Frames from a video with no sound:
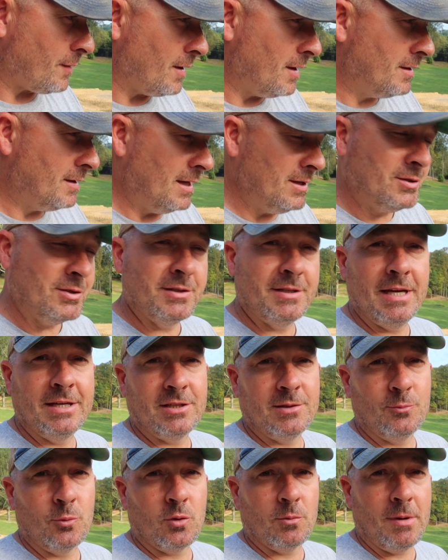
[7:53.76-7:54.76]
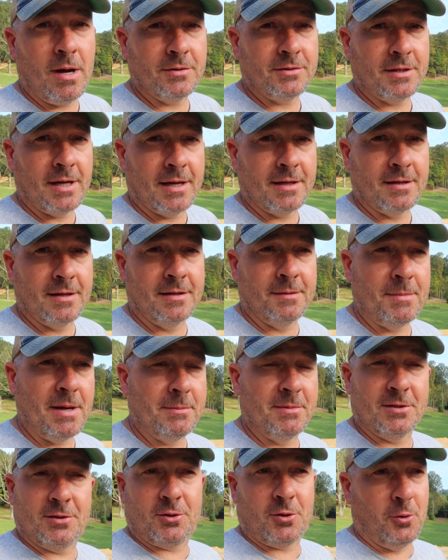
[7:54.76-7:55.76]
they should teach you more about that and
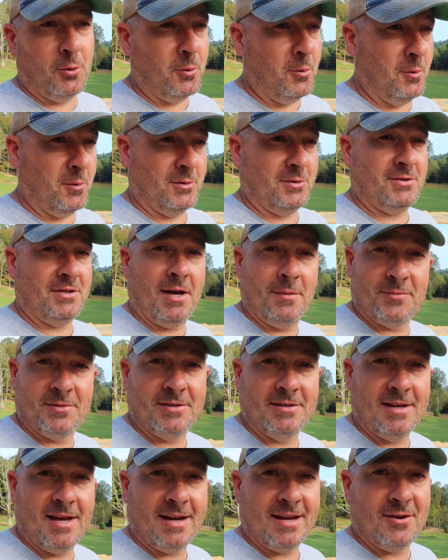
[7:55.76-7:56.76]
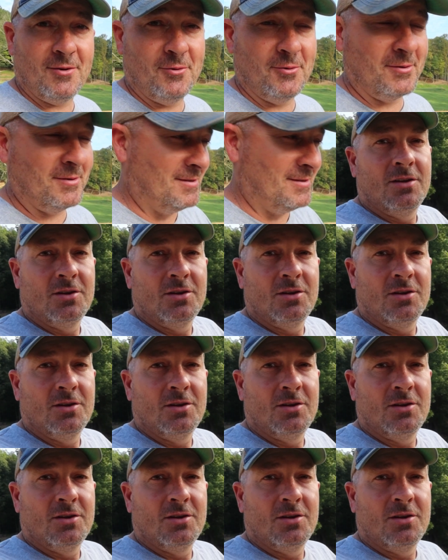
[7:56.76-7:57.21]
maybe school or something. Daggone.